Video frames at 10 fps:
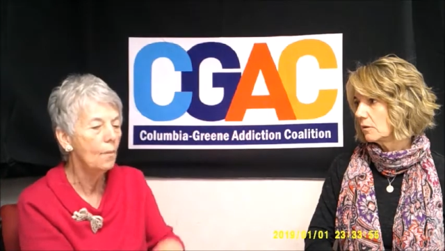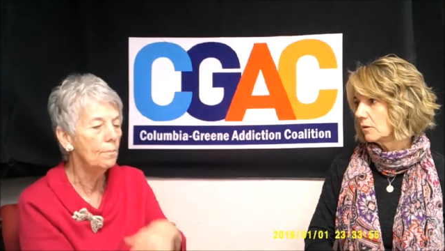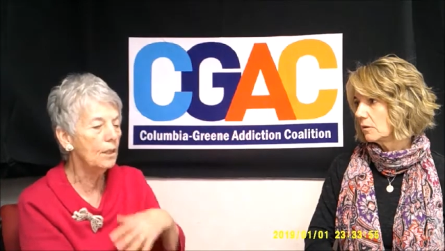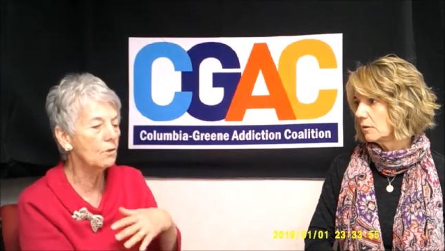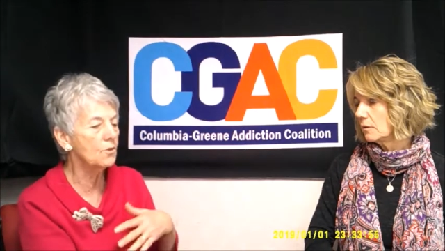
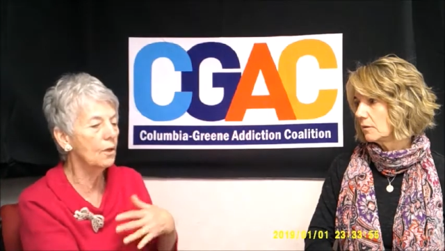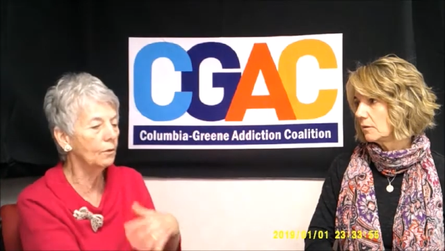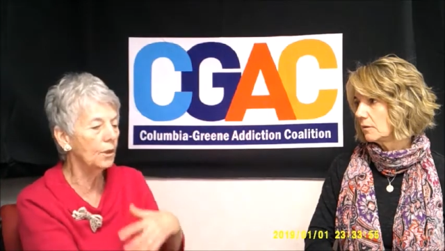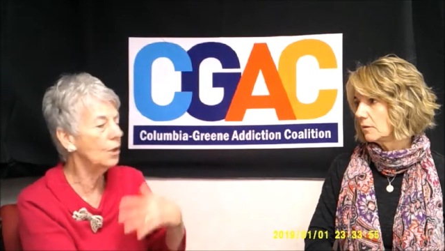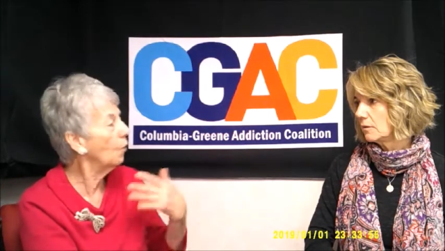Speaker 1: because
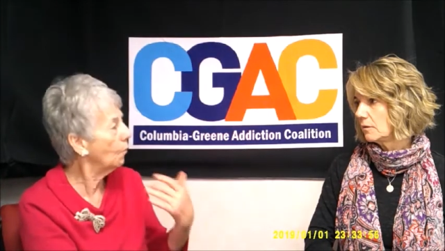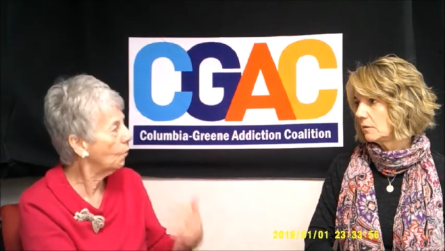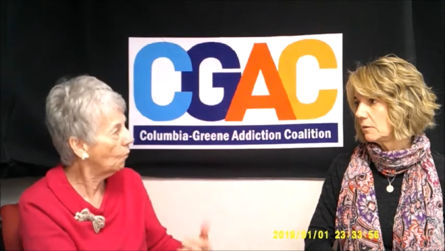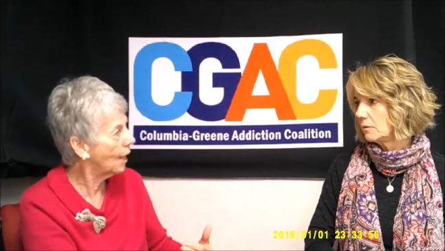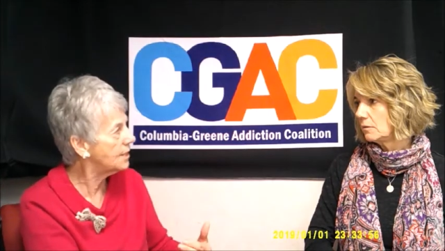you know,
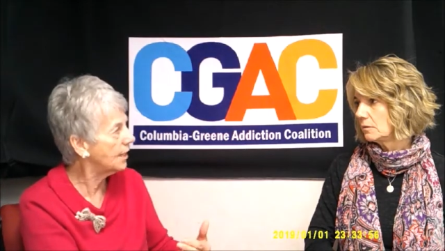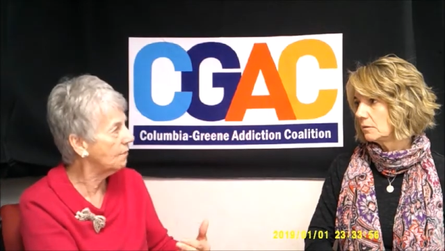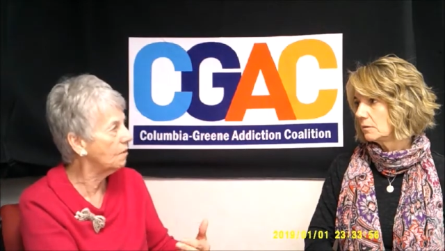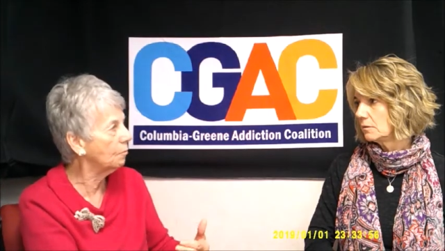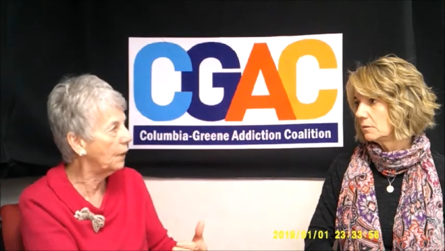we want to
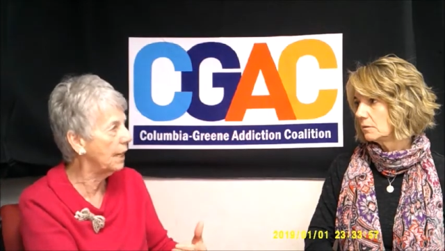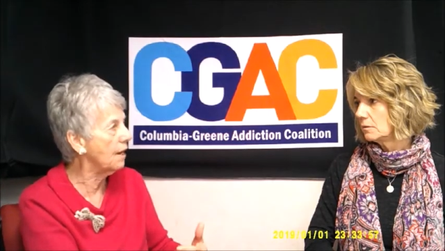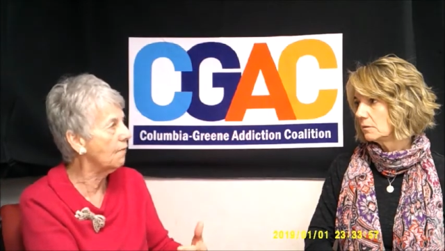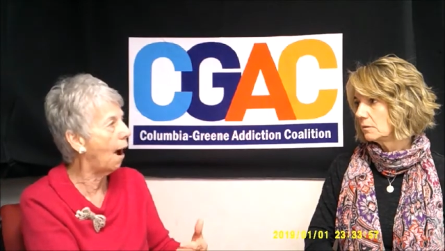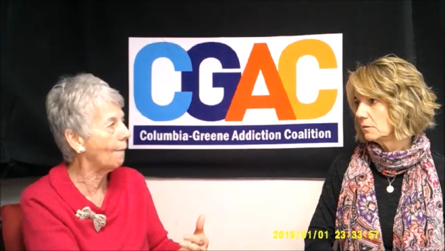give them
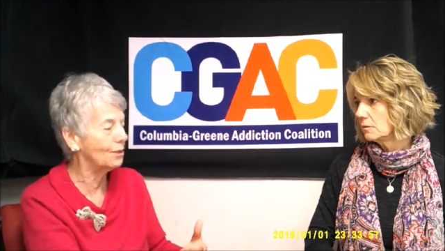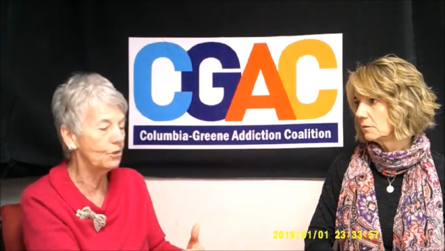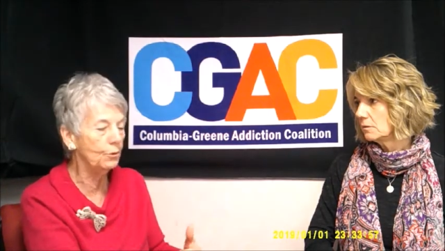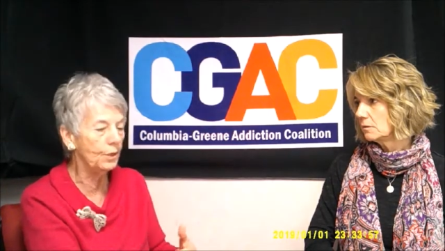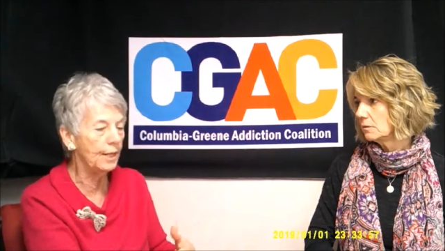plenty of
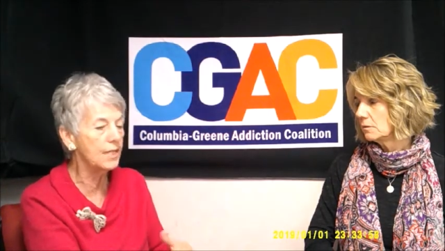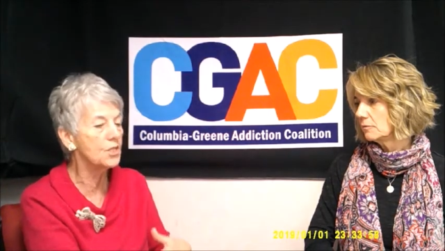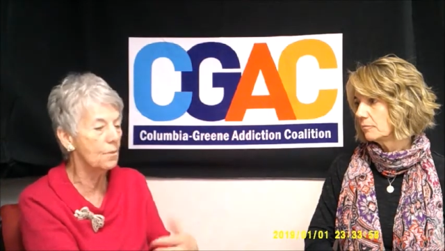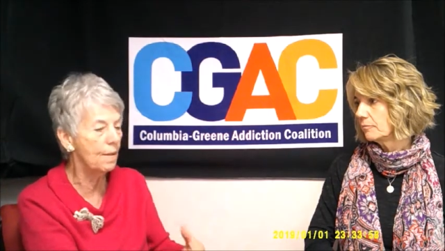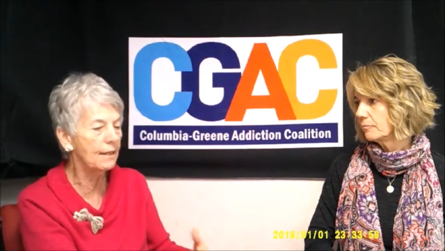
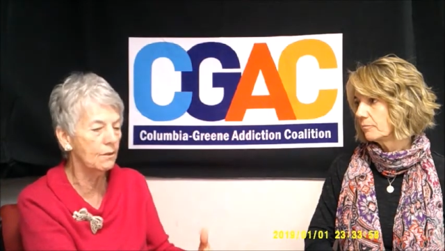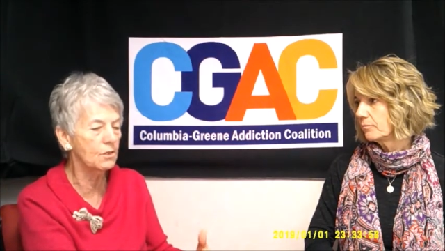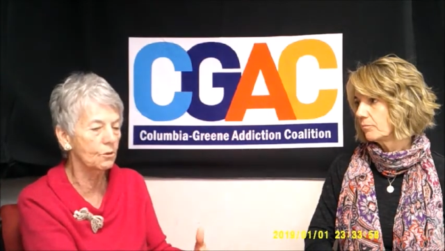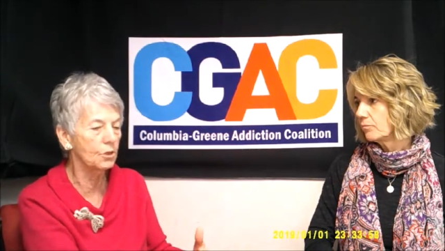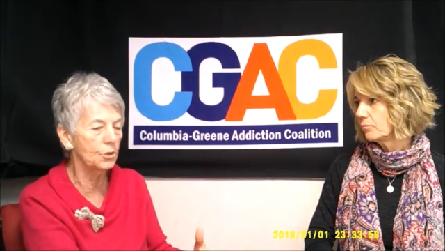opportunities to make
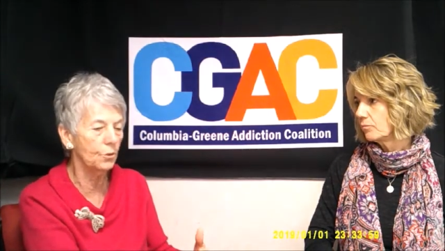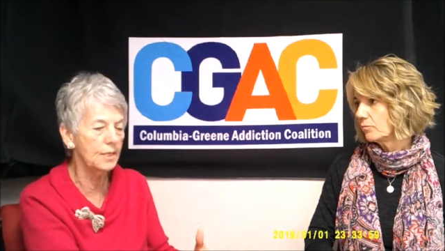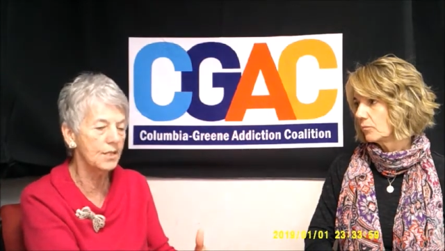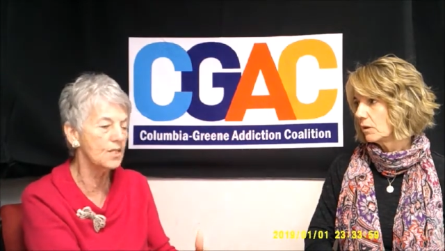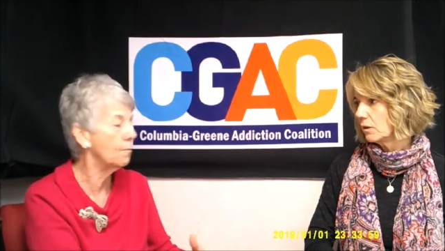those good
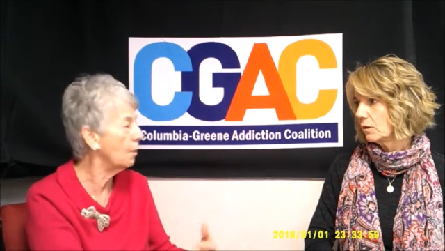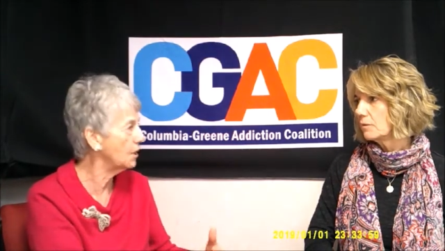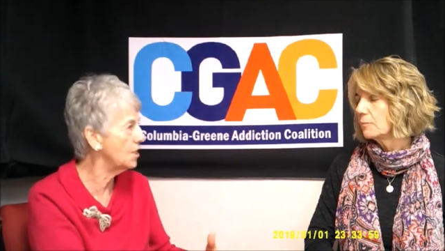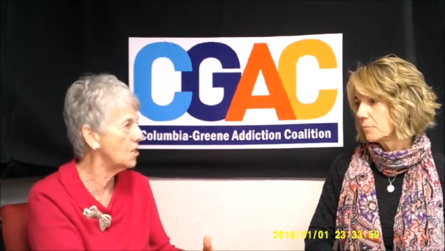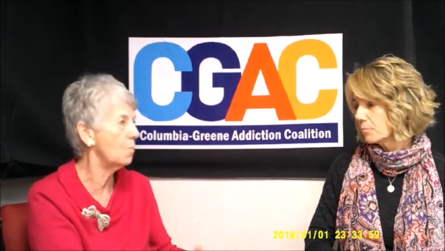choices and
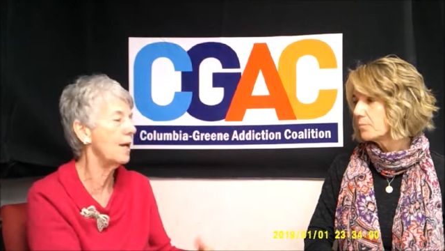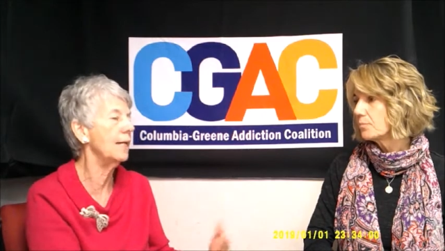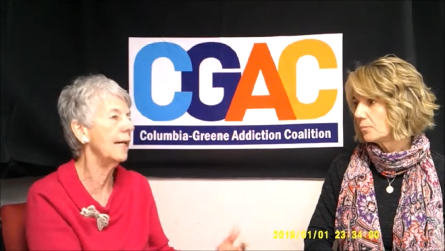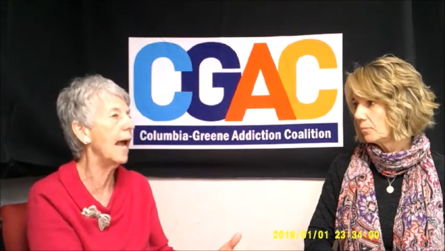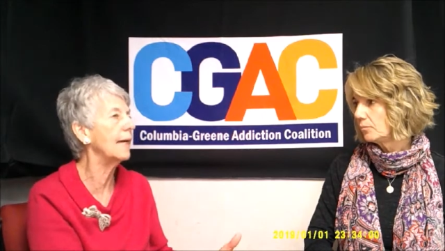participate
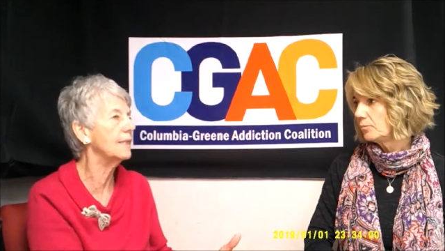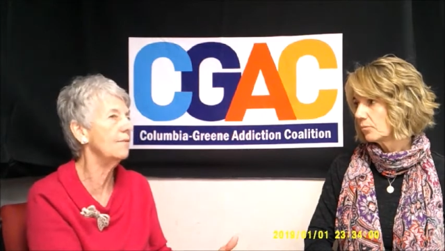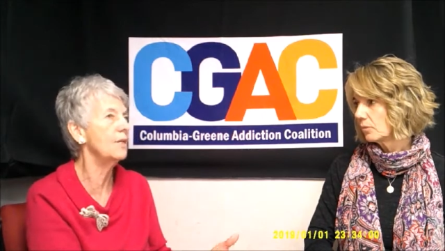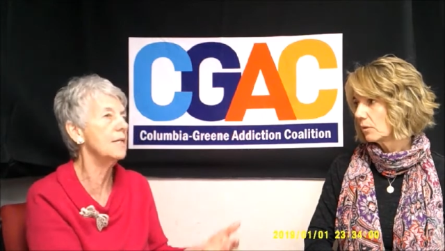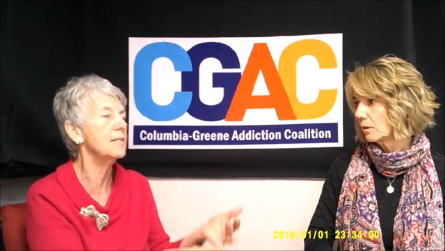in
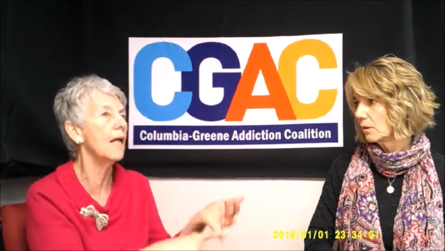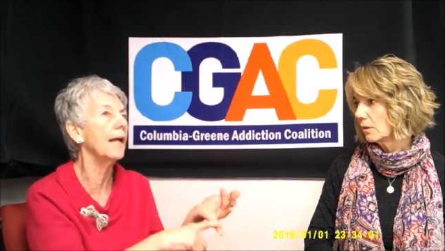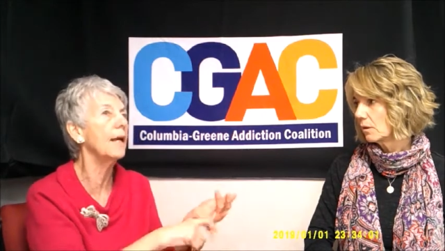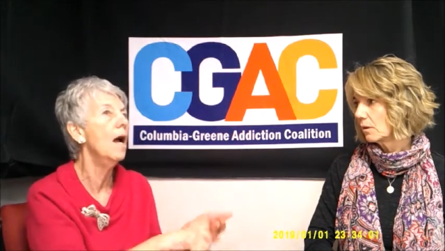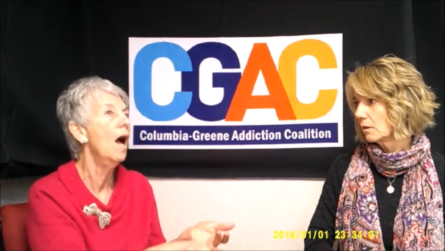activities
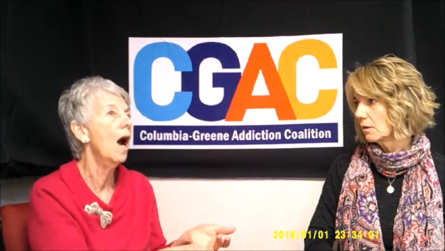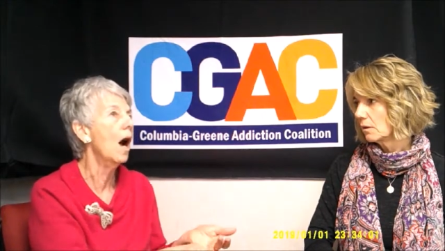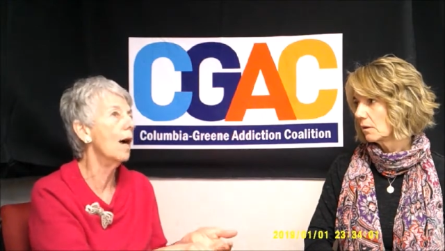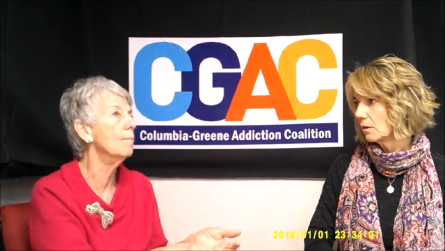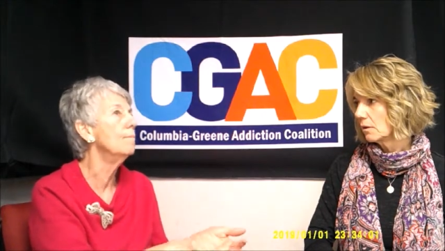like
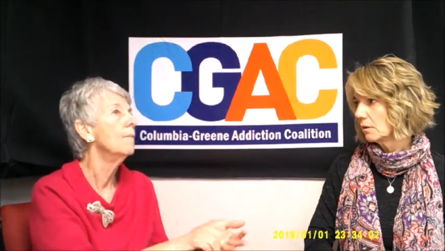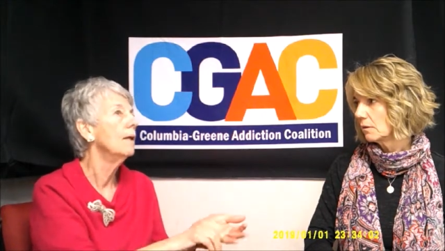um,